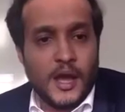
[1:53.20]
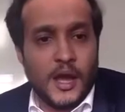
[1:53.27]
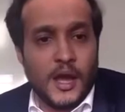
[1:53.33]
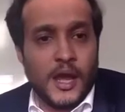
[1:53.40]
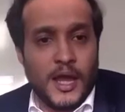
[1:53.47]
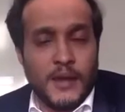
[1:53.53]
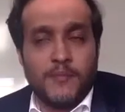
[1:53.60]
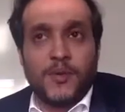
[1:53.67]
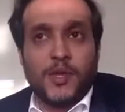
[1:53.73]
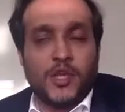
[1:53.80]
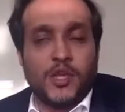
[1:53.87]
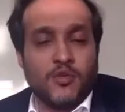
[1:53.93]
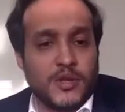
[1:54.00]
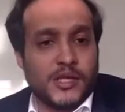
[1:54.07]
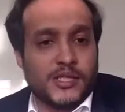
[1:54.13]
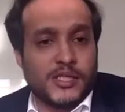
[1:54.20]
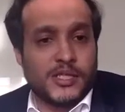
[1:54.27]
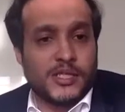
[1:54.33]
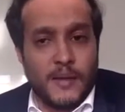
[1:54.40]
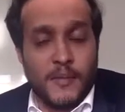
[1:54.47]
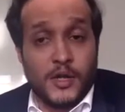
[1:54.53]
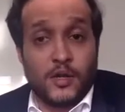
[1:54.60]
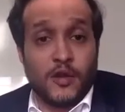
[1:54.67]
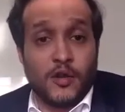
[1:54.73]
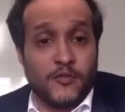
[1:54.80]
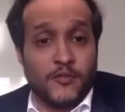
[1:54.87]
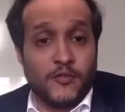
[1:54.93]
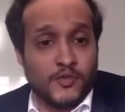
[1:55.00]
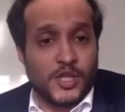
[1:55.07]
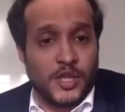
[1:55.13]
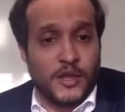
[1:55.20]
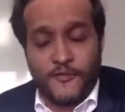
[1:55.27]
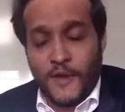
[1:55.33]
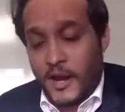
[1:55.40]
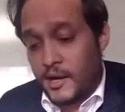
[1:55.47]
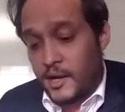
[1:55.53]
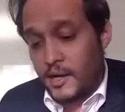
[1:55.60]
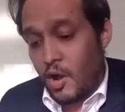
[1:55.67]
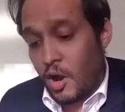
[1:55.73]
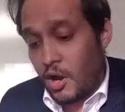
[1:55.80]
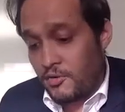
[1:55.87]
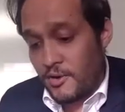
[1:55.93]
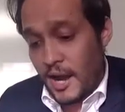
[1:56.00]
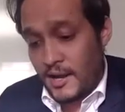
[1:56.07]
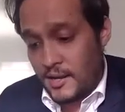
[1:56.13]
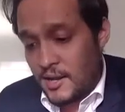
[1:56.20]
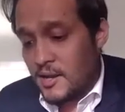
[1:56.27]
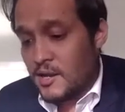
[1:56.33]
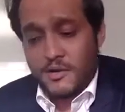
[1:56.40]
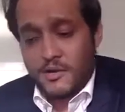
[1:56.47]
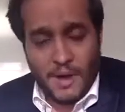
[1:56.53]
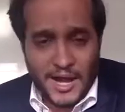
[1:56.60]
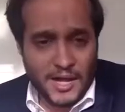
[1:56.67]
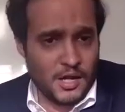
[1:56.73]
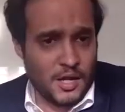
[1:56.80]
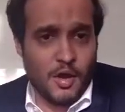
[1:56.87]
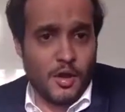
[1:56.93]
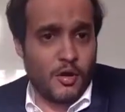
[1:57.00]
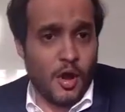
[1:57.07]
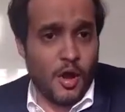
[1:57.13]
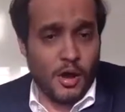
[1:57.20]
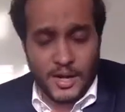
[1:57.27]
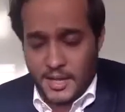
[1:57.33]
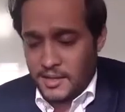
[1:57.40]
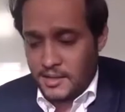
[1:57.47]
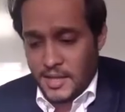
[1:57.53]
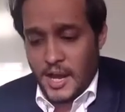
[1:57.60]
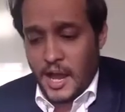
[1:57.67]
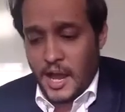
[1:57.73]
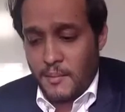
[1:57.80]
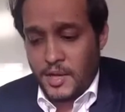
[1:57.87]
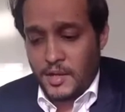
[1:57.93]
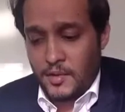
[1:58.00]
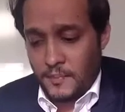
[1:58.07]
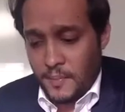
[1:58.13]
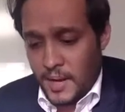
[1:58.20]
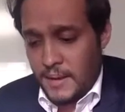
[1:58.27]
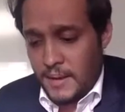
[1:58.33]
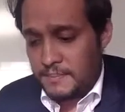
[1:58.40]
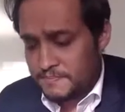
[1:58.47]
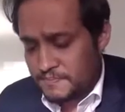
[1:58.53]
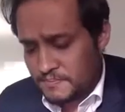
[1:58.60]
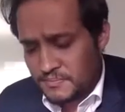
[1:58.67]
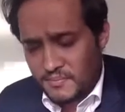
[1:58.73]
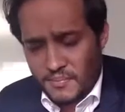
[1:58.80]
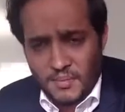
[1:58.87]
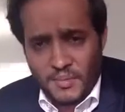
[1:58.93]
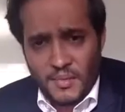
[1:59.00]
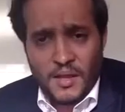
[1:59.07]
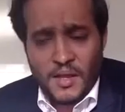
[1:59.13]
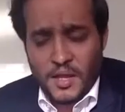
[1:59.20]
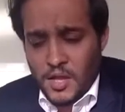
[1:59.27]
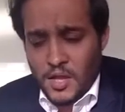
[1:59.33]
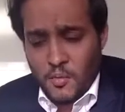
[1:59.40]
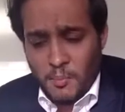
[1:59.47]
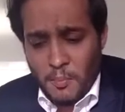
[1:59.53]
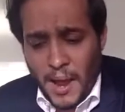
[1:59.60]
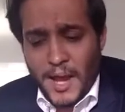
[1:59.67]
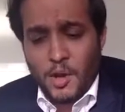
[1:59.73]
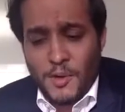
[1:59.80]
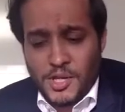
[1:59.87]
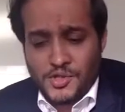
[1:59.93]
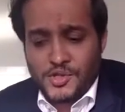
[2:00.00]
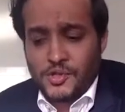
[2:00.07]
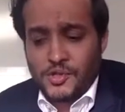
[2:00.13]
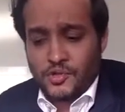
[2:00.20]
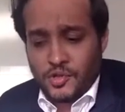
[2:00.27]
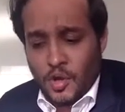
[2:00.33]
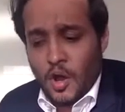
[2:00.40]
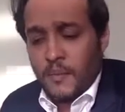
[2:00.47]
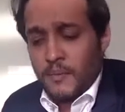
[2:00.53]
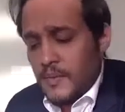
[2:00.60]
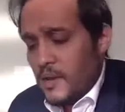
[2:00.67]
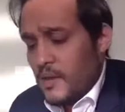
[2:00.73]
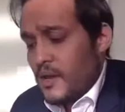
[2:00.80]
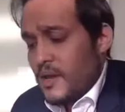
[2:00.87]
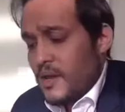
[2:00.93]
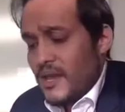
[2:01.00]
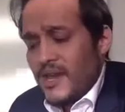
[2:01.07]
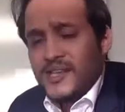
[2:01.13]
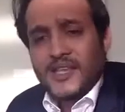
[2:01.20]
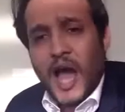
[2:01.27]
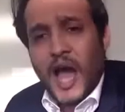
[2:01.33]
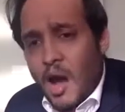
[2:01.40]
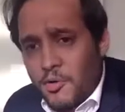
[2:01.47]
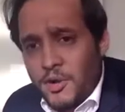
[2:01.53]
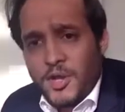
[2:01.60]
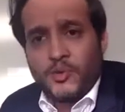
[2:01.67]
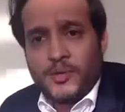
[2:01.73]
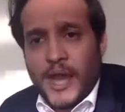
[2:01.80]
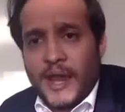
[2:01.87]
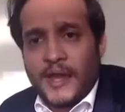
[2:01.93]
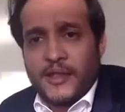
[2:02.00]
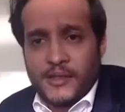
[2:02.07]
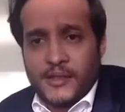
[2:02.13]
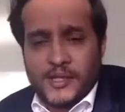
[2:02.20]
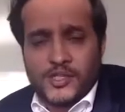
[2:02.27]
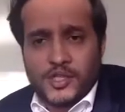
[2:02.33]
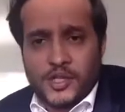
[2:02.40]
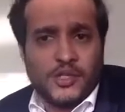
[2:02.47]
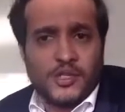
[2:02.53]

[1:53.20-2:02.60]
impecunious claimant or if you see a funded contract. Rightly or wrongly, they come into play. My question to Tom is, how do you tackle this?